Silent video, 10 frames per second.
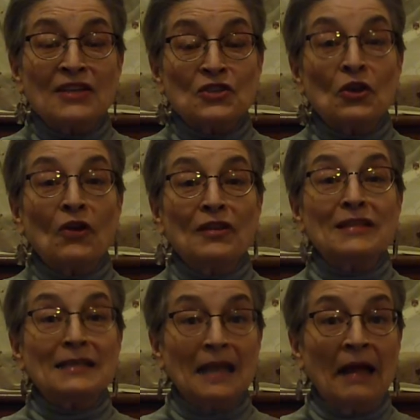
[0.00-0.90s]
saw
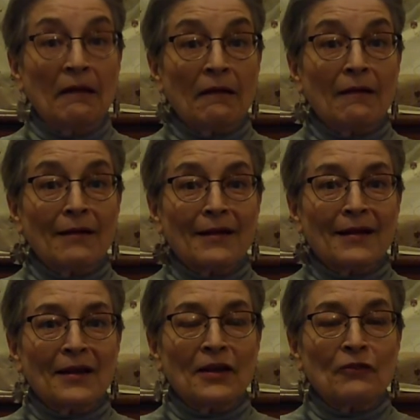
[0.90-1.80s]
this letter
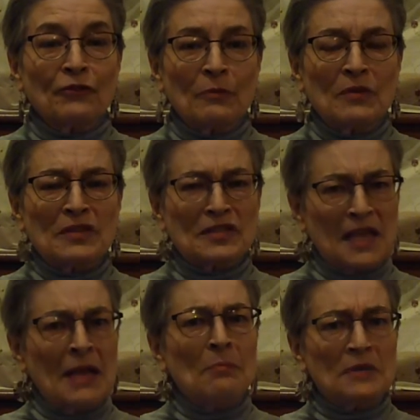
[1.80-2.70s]
from the
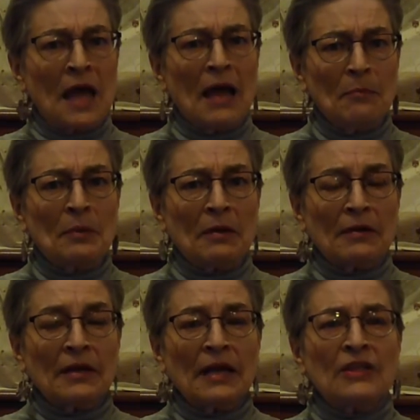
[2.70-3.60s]
same time
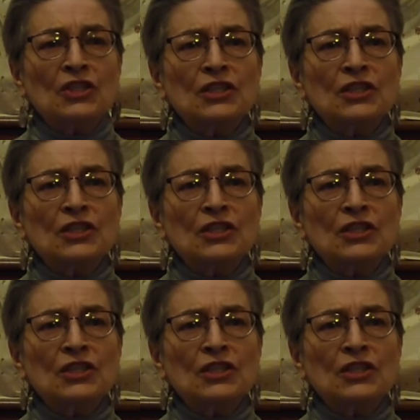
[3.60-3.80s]
period, and